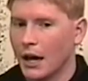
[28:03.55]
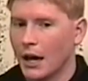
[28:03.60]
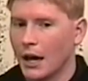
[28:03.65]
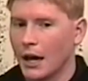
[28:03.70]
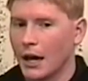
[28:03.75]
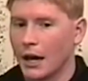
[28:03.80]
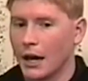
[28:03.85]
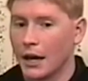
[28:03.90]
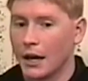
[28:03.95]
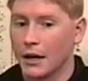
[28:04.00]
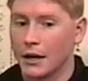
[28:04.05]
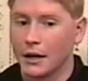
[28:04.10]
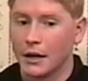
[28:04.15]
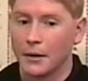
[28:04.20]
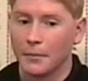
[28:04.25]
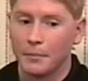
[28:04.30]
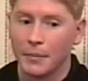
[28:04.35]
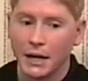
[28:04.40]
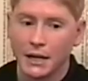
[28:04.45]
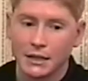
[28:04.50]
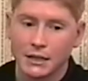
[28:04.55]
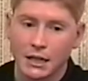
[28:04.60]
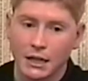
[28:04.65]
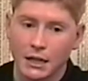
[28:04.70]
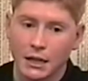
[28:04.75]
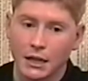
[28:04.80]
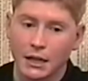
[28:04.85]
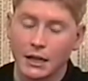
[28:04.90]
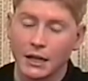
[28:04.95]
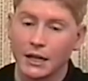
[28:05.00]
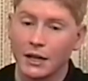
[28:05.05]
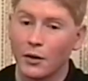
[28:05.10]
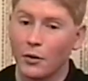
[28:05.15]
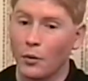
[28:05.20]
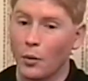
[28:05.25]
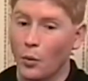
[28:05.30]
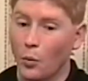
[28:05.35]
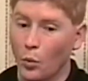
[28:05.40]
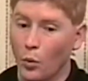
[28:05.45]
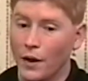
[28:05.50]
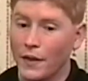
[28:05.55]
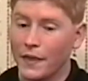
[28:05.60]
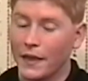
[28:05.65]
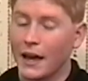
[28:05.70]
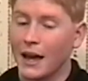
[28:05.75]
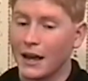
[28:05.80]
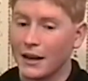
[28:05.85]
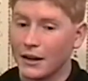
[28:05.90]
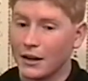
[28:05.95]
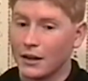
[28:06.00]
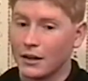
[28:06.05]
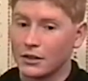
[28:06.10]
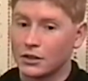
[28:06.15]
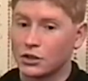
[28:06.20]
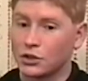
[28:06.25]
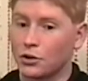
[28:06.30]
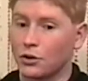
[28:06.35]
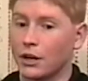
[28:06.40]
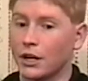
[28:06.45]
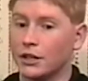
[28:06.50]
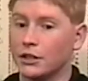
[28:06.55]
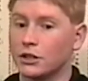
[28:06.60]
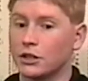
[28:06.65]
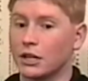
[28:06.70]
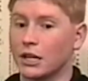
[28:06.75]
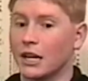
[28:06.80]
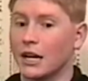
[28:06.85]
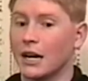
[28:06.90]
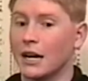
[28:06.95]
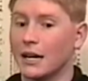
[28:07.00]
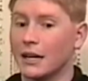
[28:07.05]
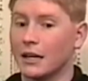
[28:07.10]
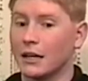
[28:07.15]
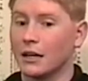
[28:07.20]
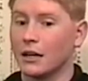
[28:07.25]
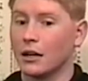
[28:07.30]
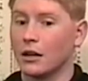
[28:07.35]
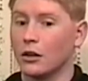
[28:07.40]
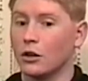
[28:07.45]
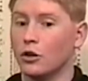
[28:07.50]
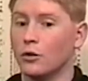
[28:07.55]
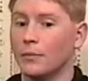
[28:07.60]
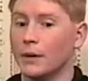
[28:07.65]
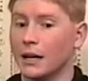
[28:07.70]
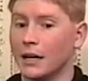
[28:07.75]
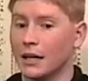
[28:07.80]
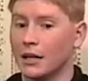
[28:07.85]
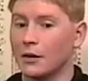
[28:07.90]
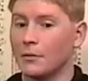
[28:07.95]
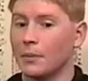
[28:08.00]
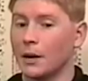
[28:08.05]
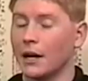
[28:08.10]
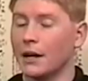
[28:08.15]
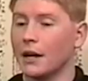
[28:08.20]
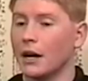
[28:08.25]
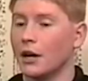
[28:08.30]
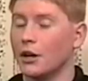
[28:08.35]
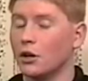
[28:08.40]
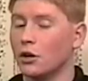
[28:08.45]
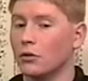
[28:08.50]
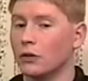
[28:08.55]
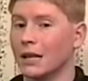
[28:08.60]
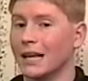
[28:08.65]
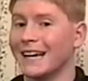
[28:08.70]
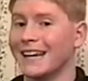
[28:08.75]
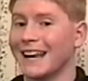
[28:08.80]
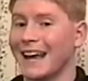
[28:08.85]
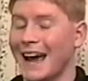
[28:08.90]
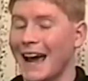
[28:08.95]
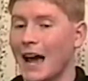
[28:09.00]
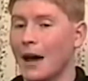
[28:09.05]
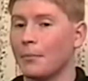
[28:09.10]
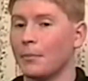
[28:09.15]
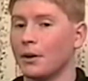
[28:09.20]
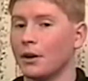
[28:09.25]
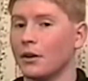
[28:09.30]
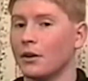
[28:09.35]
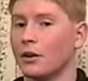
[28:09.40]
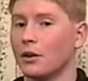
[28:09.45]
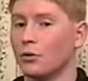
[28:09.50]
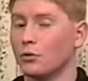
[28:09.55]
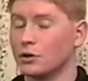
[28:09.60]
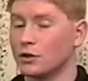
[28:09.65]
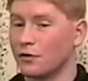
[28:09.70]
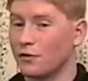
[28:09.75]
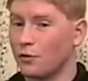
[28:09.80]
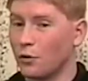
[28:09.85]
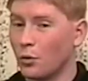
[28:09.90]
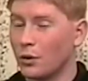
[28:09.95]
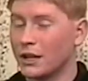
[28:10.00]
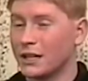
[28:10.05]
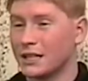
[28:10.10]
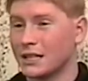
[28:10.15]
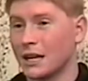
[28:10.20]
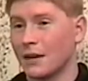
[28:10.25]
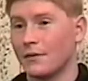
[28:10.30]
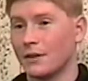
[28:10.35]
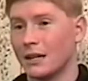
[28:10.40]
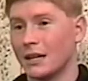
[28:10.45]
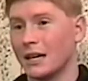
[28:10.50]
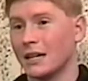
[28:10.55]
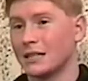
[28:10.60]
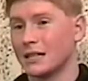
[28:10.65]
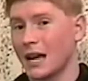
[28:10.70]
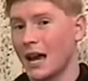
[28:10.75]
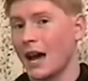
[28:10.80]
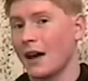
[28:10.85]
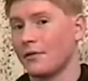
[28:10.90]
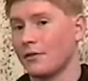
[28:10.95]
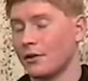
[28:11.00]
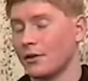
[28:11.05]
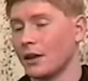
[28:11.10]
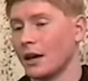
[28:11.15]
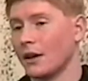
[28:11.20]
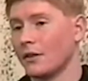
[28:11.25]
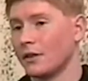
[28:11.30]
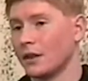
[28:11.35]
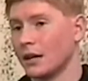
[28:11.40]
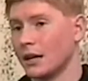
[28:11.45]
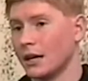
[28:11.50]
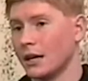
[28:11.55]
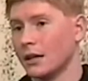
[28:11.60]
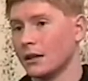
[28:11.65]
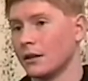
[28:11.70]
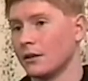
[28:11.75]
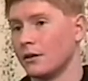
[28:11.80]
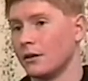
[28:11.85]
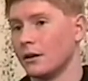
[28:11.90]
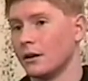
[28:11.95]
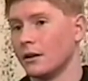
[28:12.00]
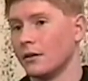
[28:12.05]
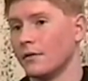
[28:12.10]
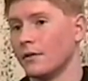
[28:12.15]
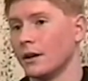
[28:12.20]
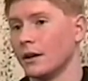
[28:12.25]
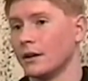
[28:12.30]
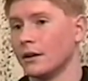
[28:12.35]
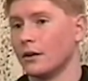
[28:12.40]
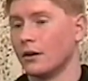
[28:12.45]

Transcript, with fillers: And basically, when that strange night illuminated by an unknown light happened, it was 47 days after that that Hitler invaded